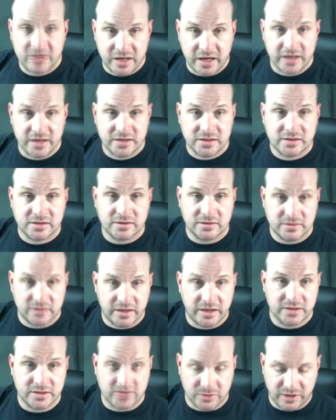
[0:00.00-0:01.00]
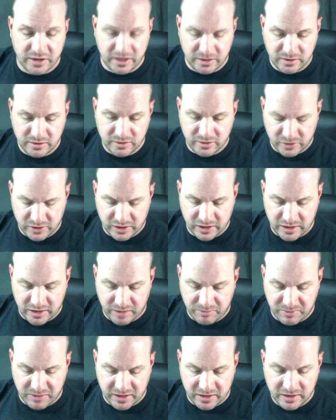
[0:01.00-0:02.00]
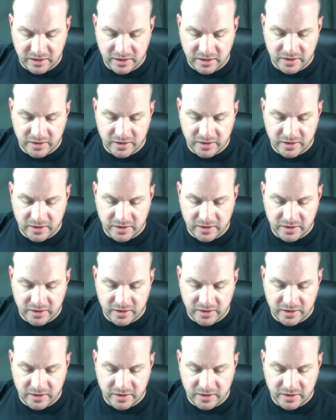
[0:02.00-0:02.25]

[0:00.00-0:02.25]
Nice. Okay, not bad.